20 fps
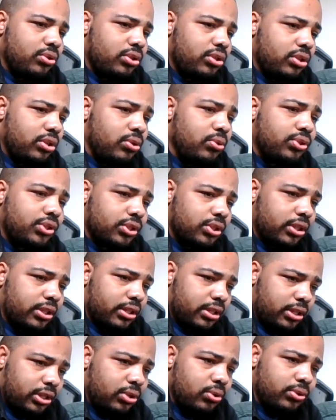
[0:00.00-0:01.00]

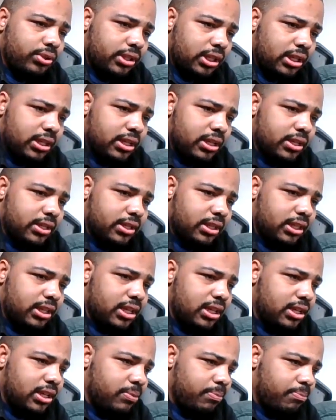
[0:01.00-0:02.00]
using his
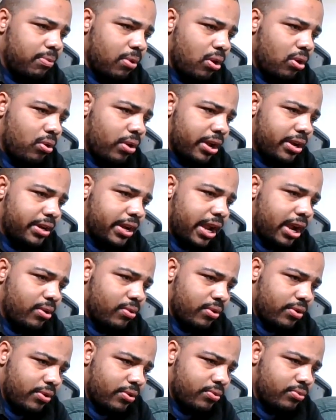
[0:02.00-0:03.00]
sleek bow and
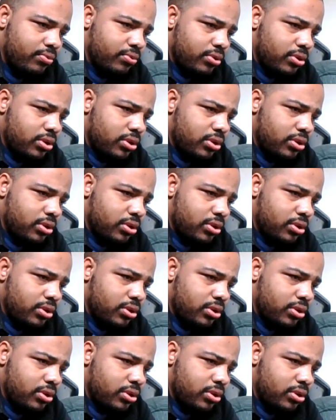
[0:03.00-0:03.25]
arrow